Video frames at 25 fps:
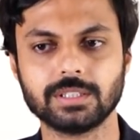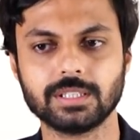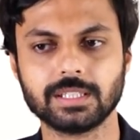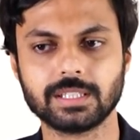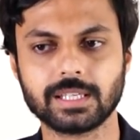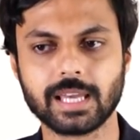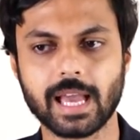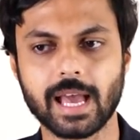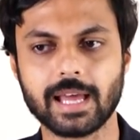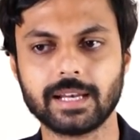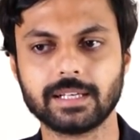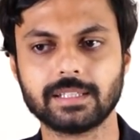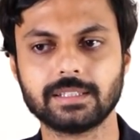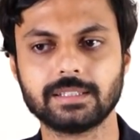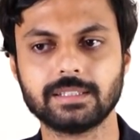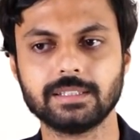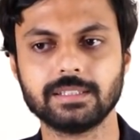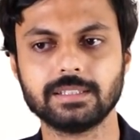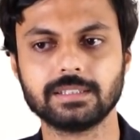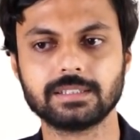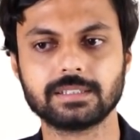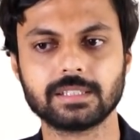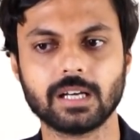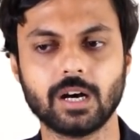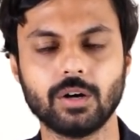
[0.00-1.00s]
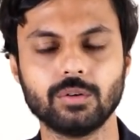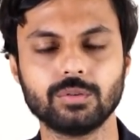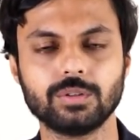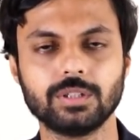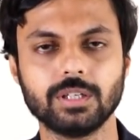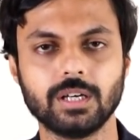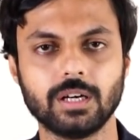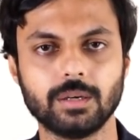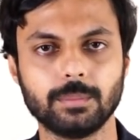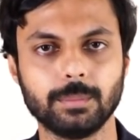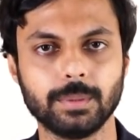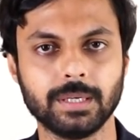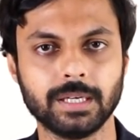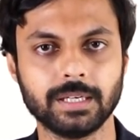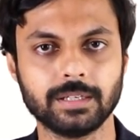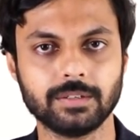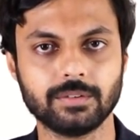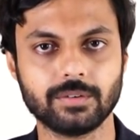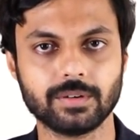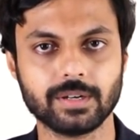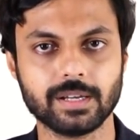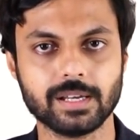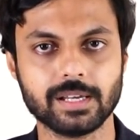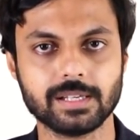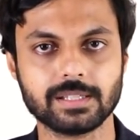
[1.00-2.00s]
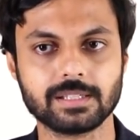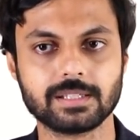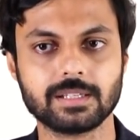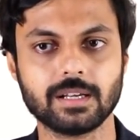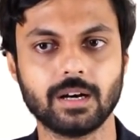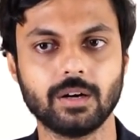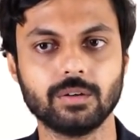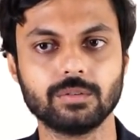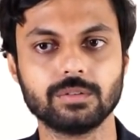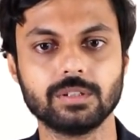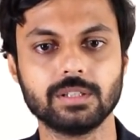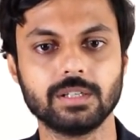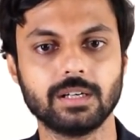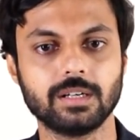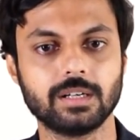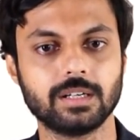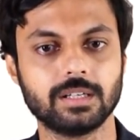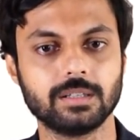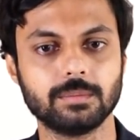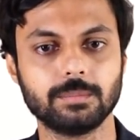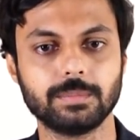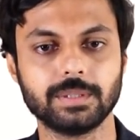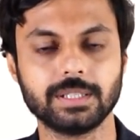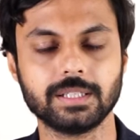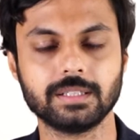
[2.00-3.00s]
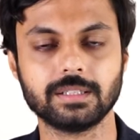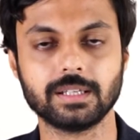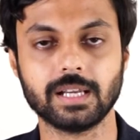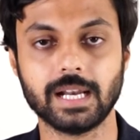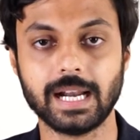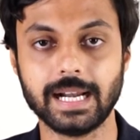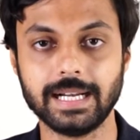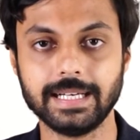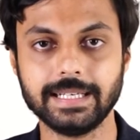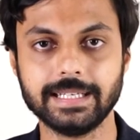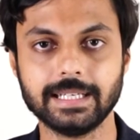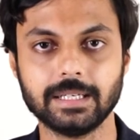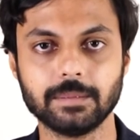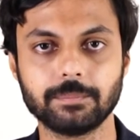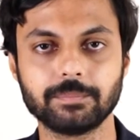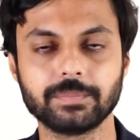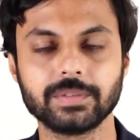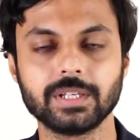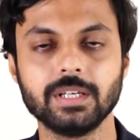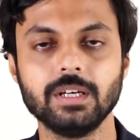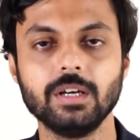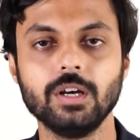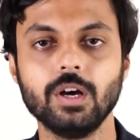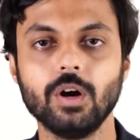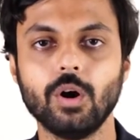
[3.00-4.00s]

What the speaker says: the characters, how they are being dressed, how they are being held up.